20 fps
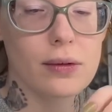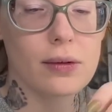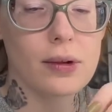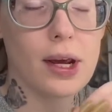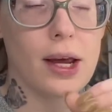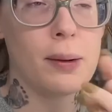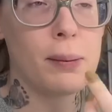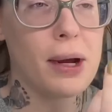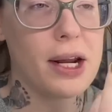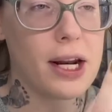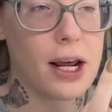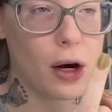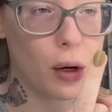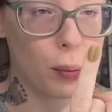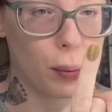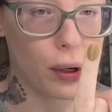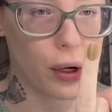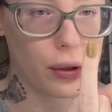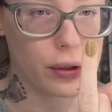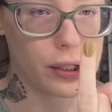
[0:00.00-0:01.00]
And my nail
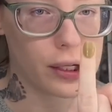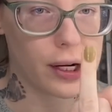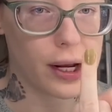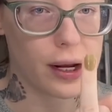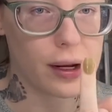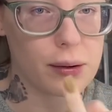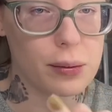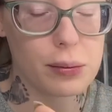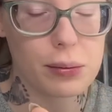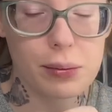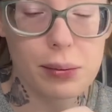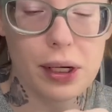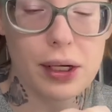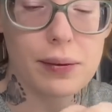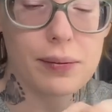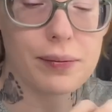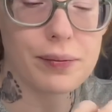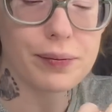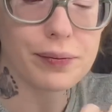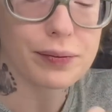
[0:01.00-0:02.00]
broke today, but
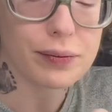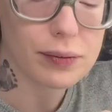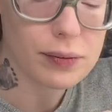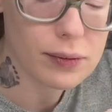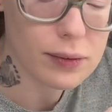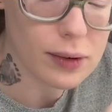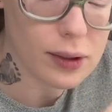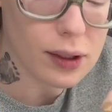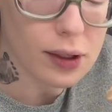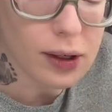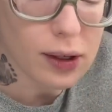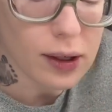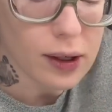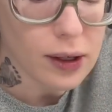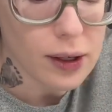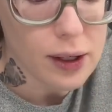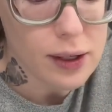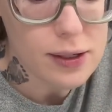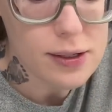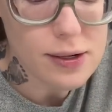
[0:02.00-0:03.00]

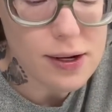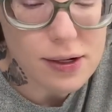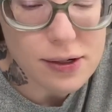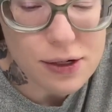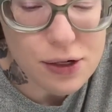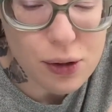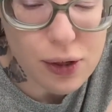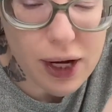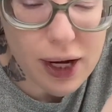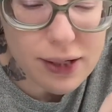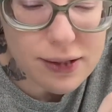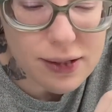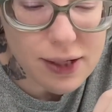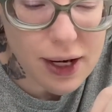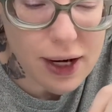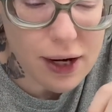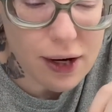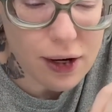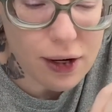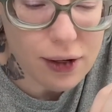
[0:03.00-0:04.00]
since you guys
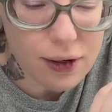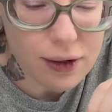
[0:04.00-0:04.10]
care.